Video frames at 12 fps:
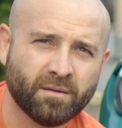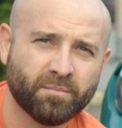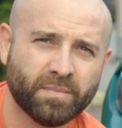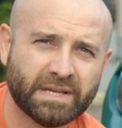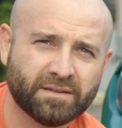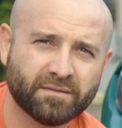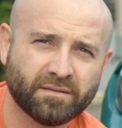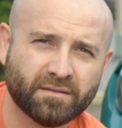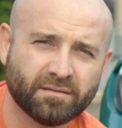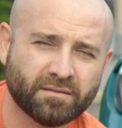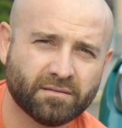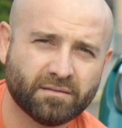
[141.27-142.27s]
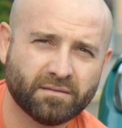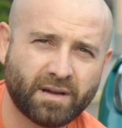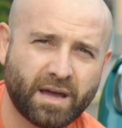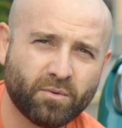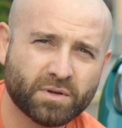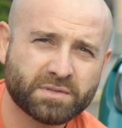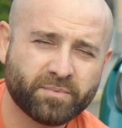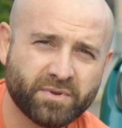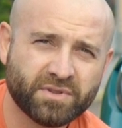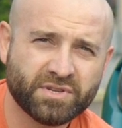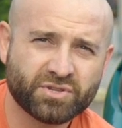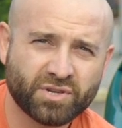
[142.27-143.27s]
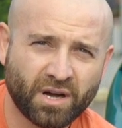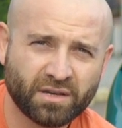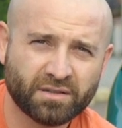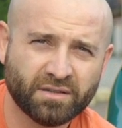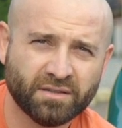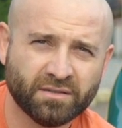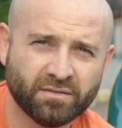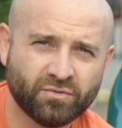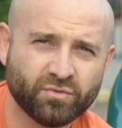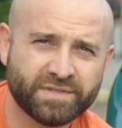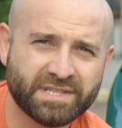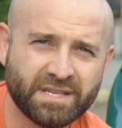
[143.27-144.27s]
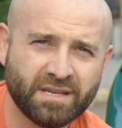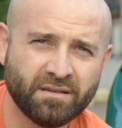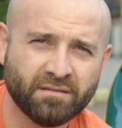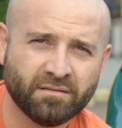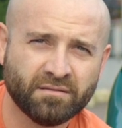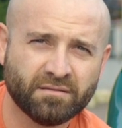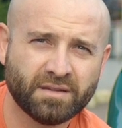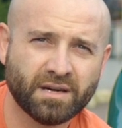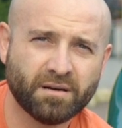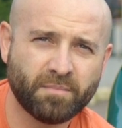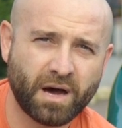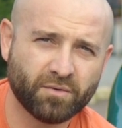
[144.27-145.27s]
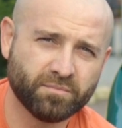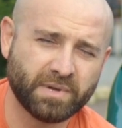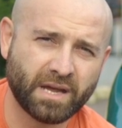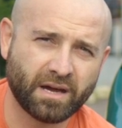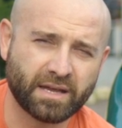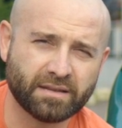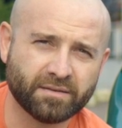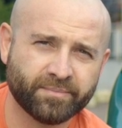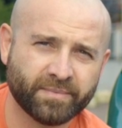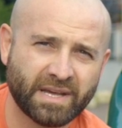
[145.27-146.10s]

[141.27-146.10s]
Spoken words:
but I was pretty shocked to see the amount behind.